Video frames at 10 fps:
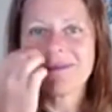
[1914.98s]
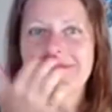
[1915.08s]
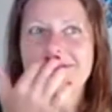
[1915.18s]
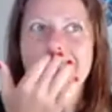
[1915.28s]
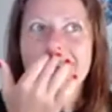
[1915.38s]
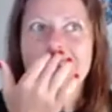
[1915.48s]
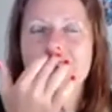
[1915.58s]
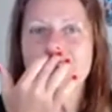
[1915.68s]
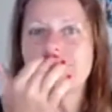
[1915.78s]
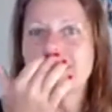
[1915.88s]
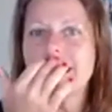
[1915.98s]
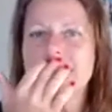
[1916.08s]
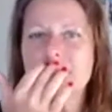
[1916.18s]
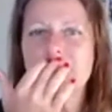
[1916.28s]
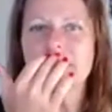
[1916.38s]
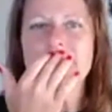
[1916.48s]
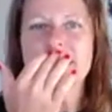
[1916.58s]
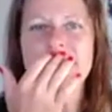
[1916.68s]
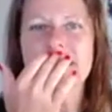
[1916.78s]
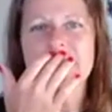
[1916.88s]
Thank you for the
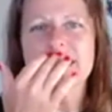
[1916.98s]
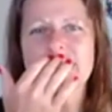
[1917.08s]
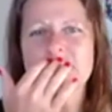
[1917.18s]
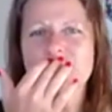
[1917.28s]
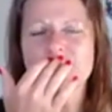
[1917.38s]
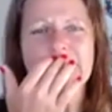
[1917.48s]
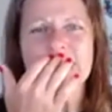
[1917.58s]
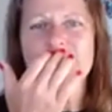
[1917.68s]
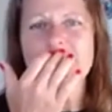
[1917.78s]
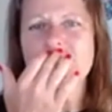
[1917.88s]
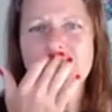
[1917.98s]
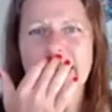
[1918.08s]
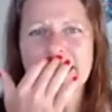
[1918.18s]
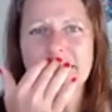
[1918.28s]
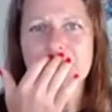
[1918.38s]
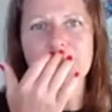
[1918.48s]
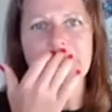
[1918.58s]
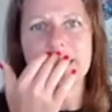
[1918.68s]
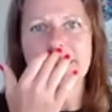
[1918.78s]
experiences that have stretched and challenged me.